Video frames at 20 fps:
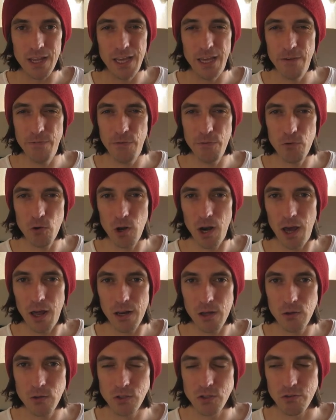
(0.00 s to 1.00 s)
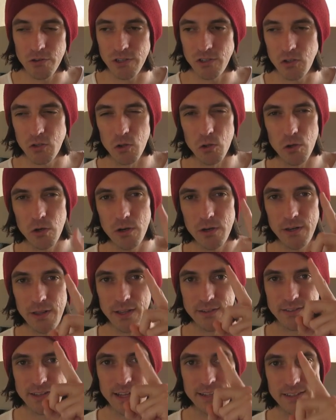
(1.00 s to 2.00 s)
If you've got articles that are excluded and
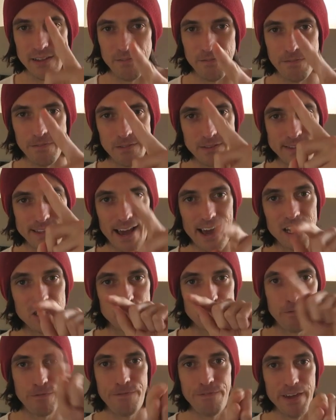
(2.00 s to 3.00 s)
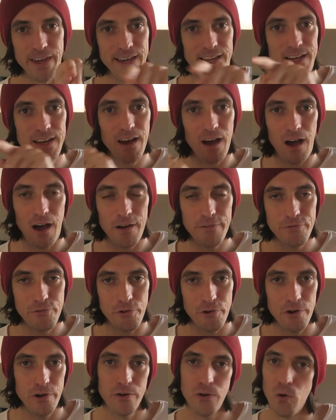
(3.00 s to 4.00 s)
there's that dash feed
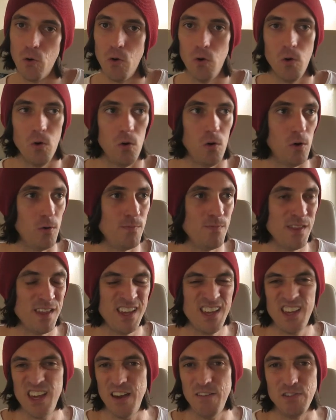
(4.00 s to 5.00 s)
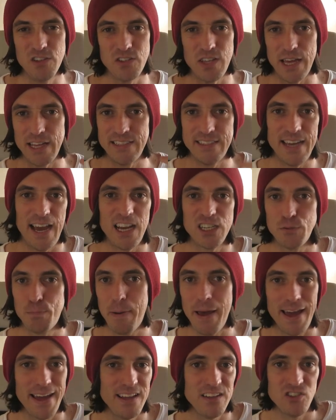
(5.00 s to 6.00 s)
after it, or if it's like dash
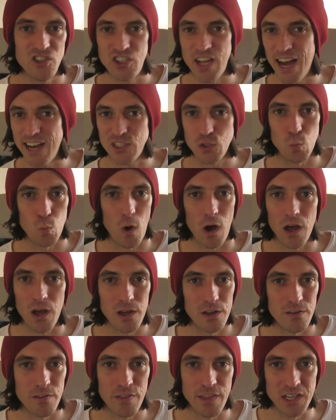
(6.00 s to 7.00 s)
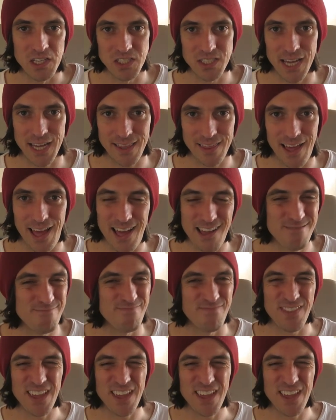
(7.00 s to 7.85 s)
page, dash one, things like that,